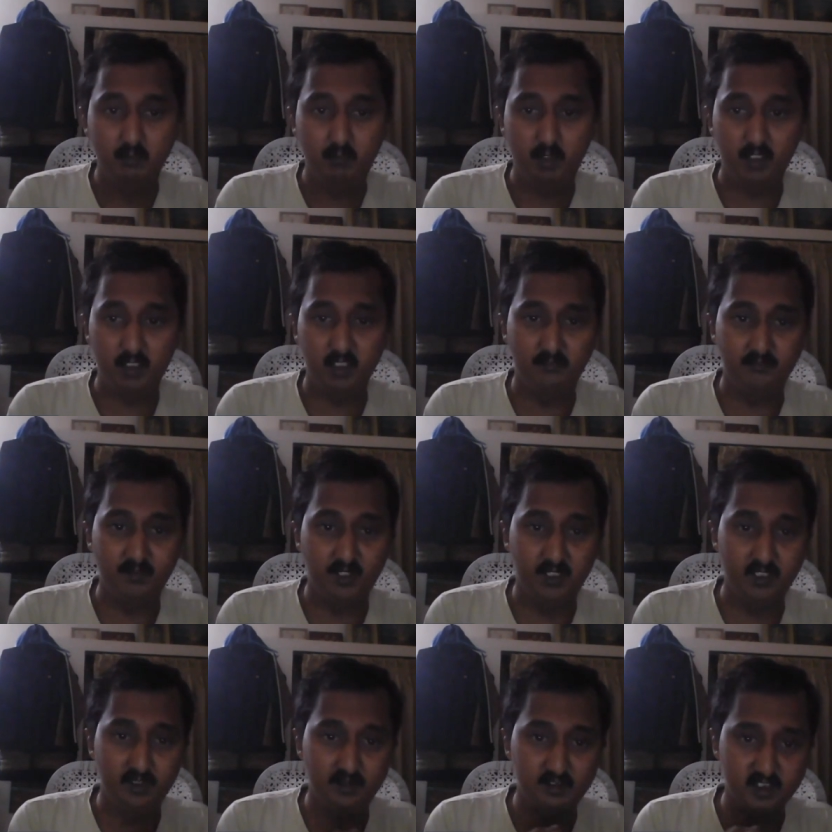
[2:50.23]
part of
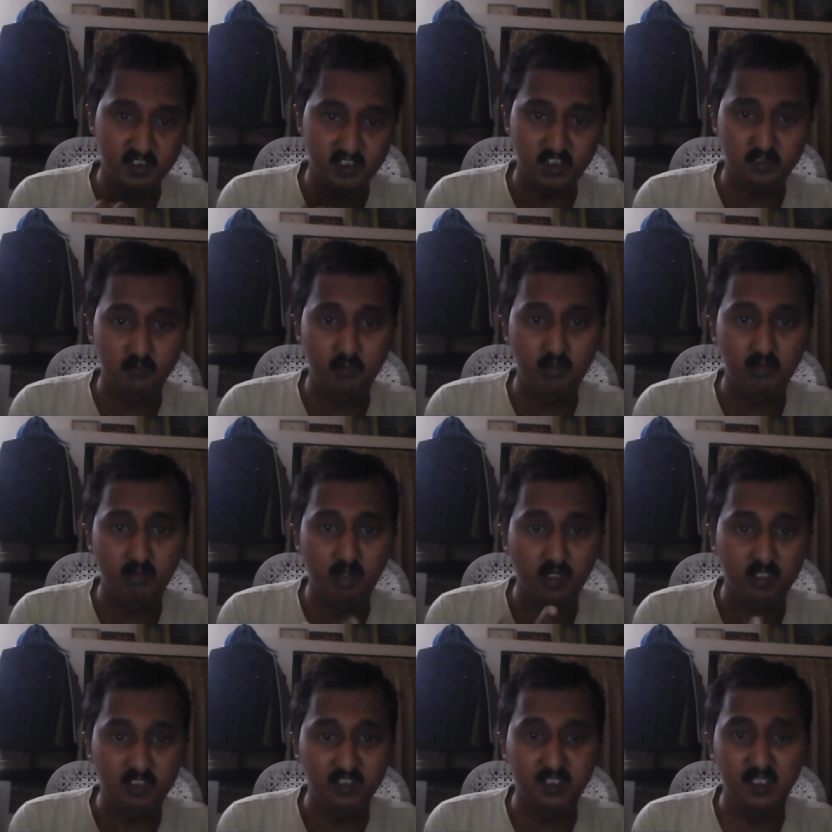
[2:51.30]
any stitching works, art
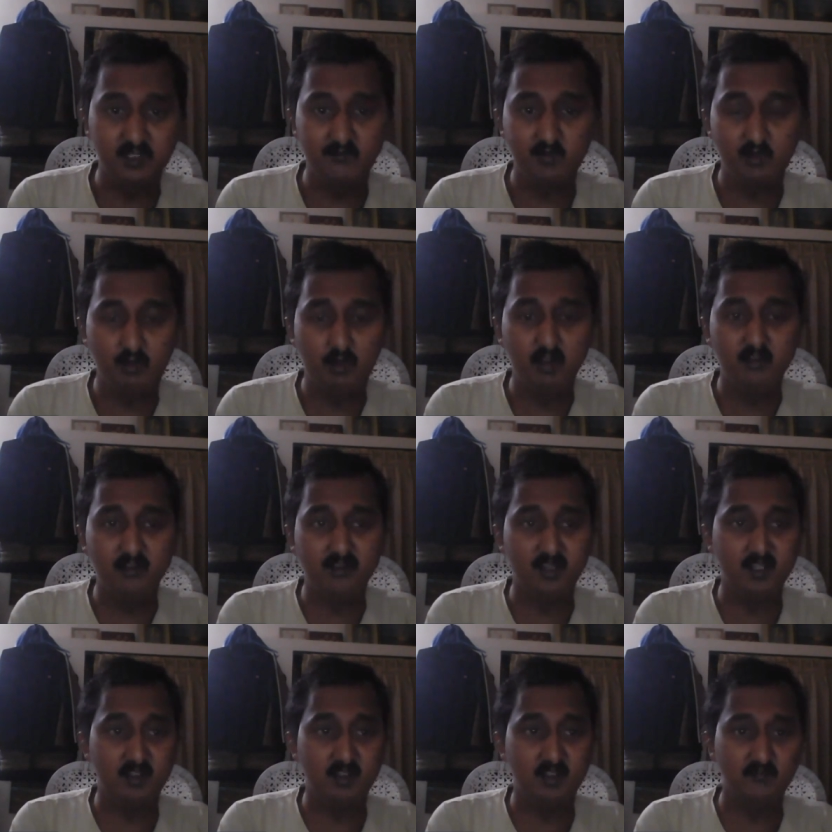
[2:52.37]
and crafts. All these
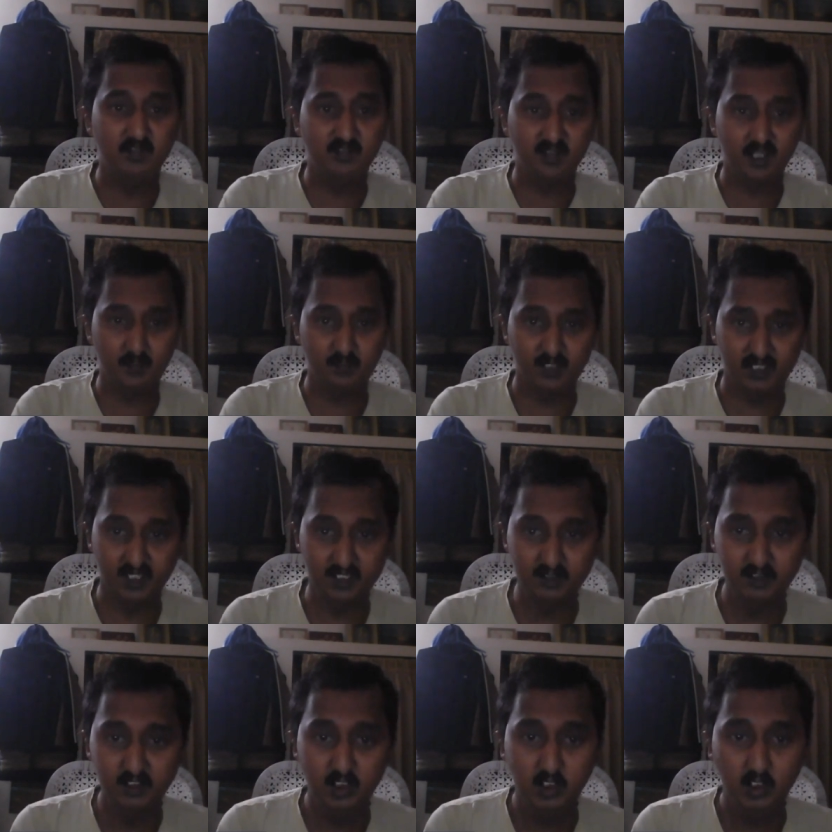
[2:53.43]
kinds of things can be done,
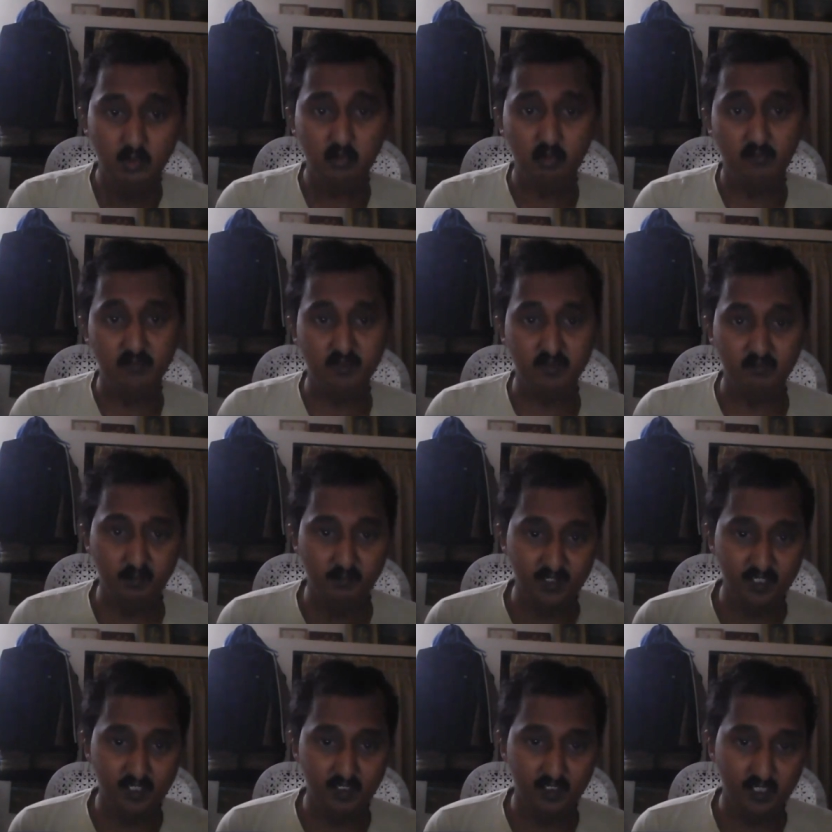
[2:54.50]
so which will
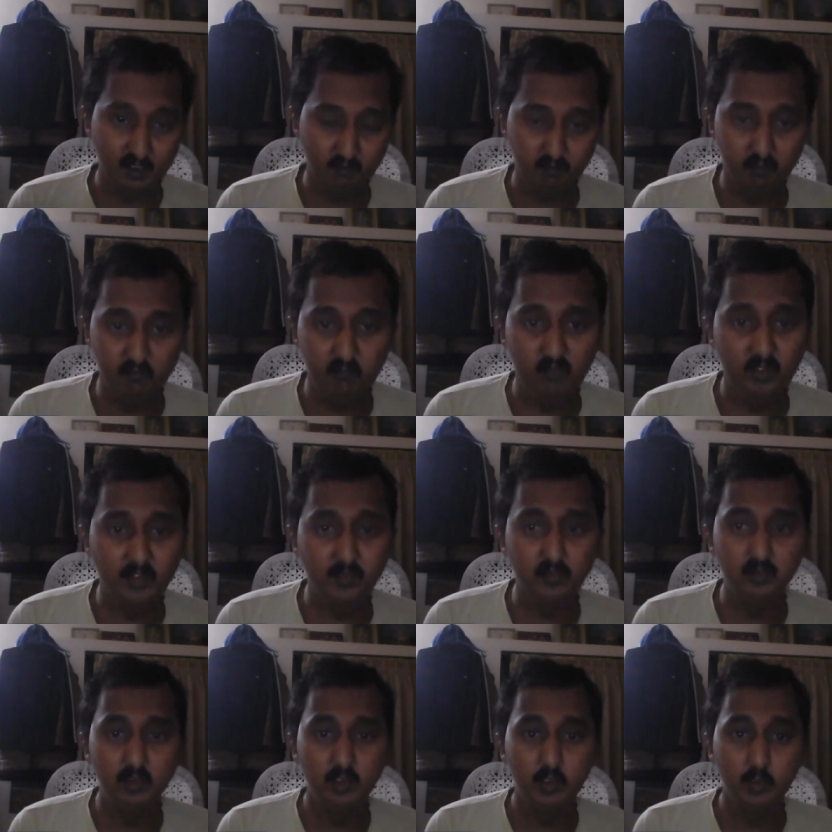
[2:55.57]
be helpful for
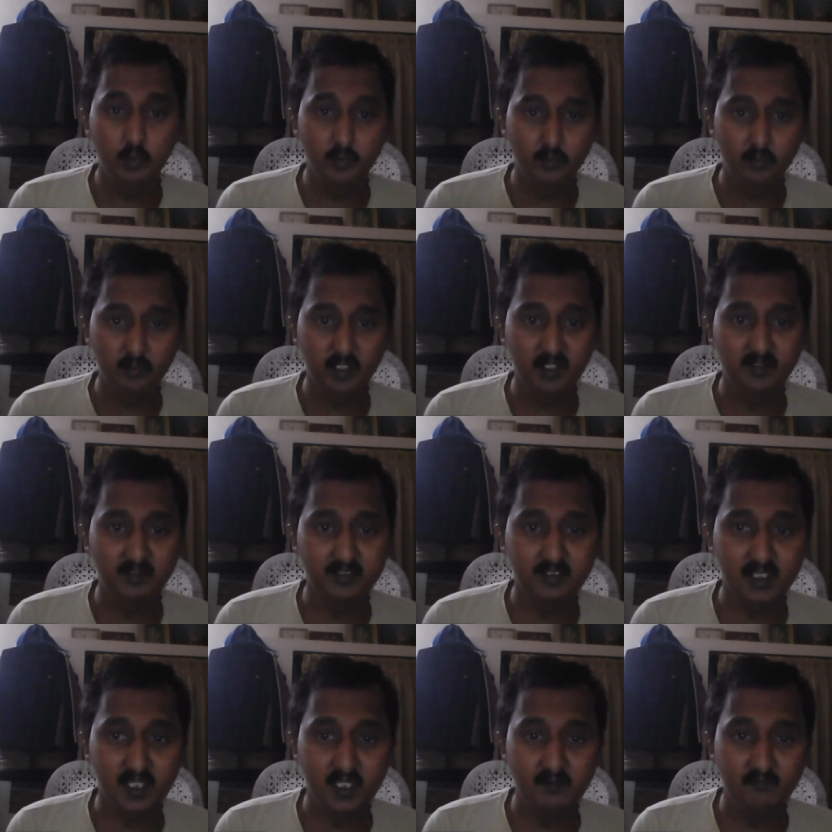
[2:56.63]
you to utilize the
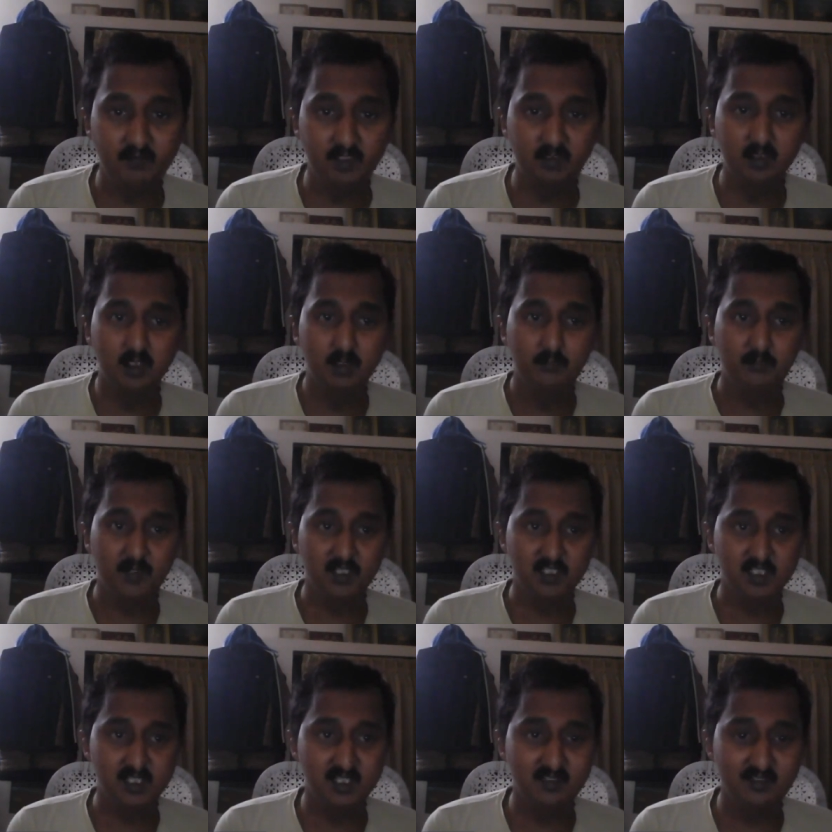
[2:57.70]
time with
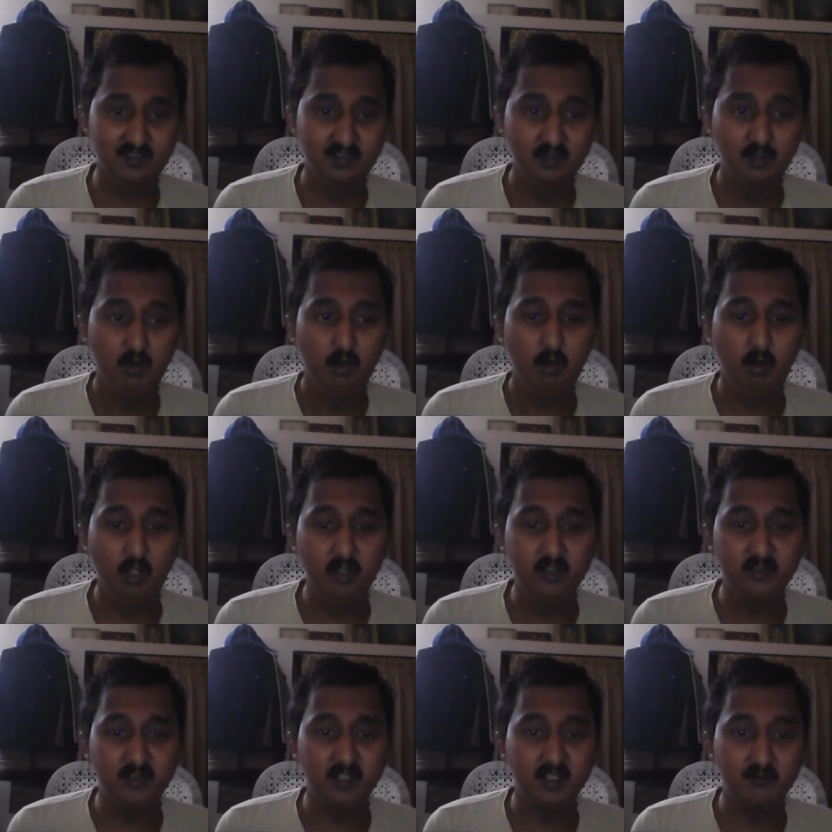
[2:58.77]
precious. All
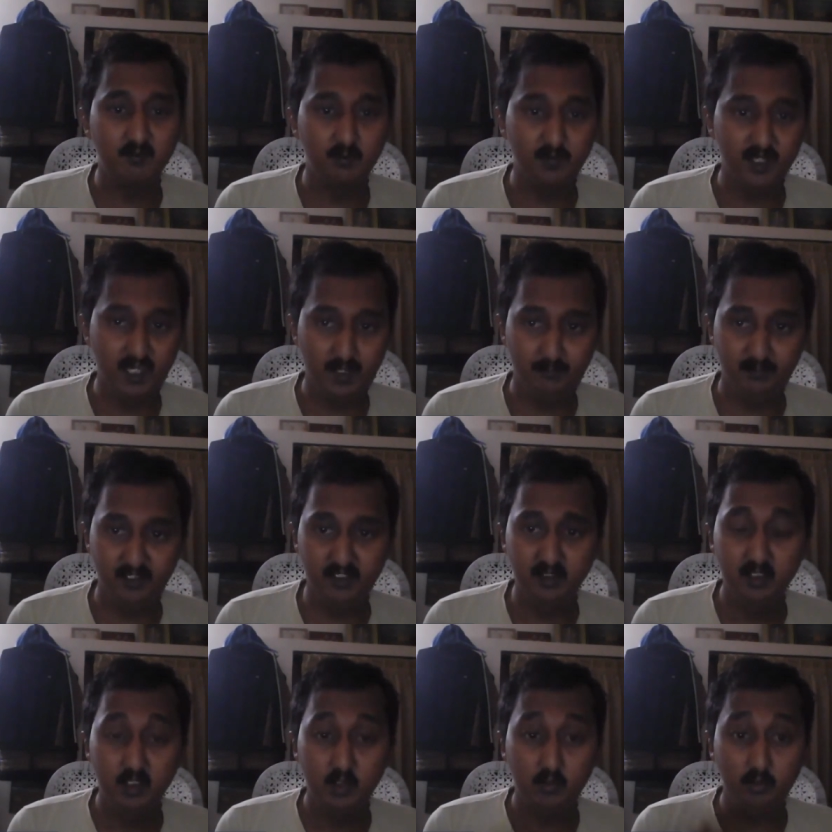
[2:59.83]
these things will be happening,
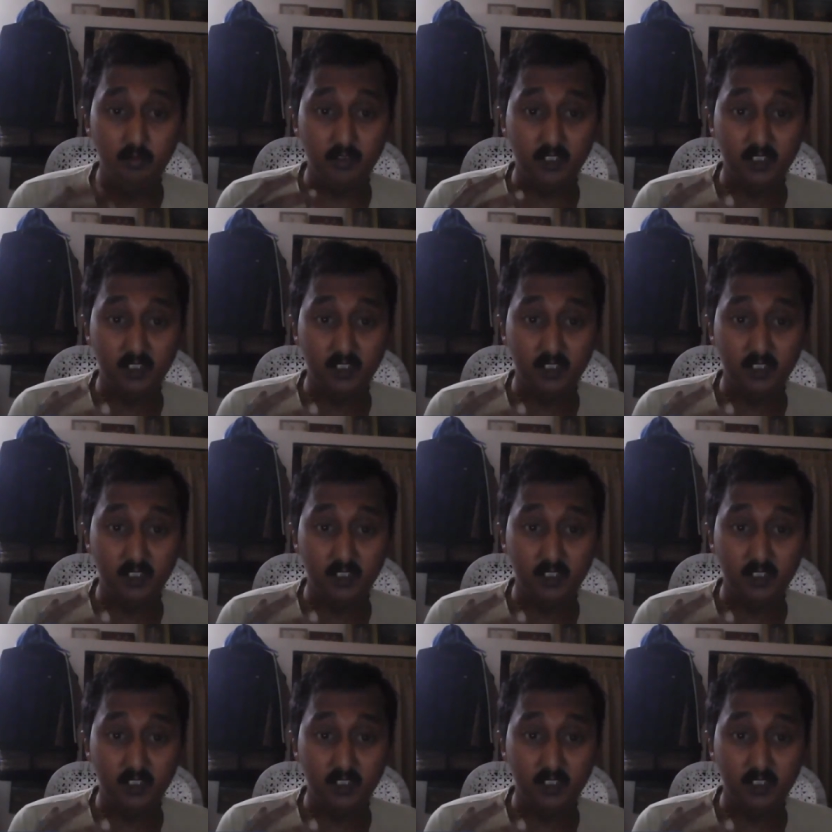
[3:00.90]
so you